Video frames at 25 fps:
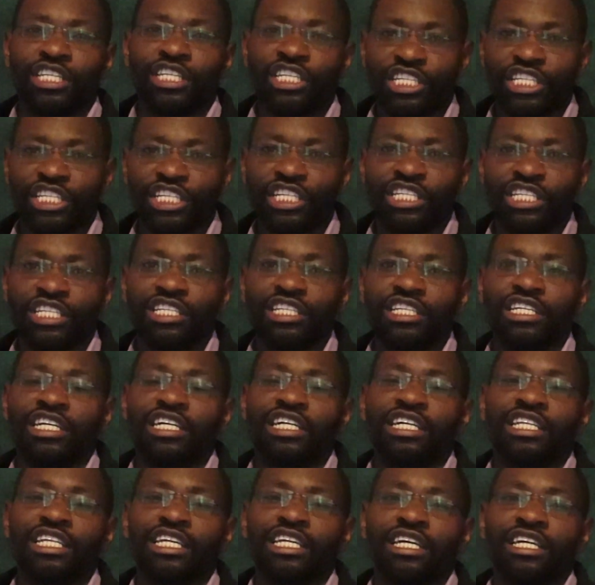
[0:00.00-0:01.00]
leading
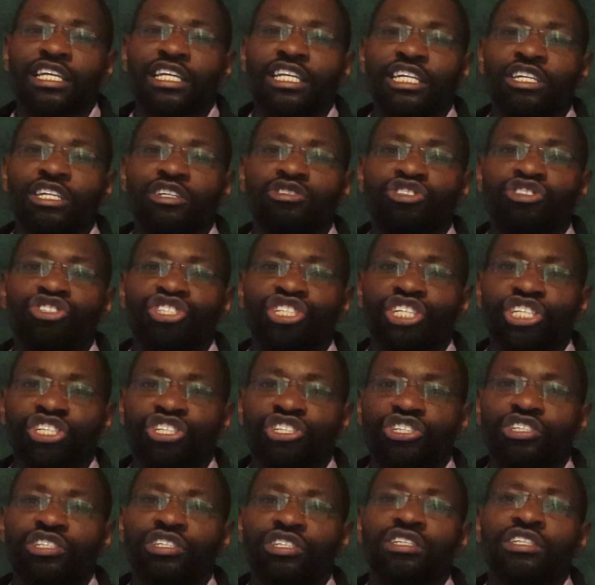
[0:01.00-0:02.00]
uh, the
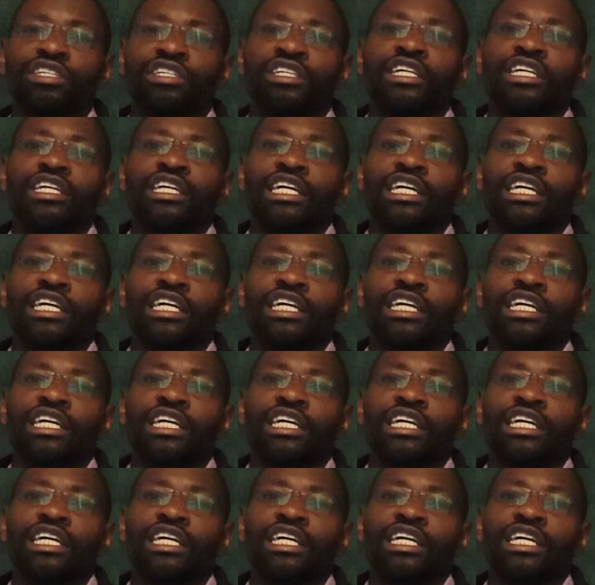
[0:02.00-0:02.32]
negotiation.